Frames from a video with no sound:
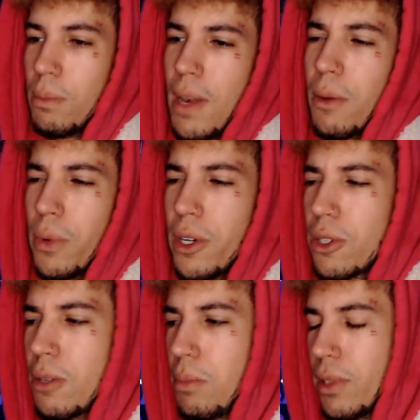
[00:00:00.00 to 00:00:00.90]
My real
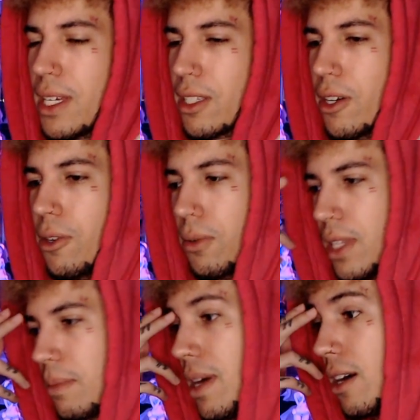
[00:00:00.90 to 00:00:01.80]
complaint though,
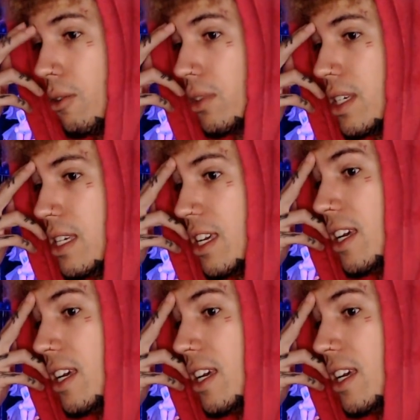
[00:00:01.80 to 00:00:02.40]
like my only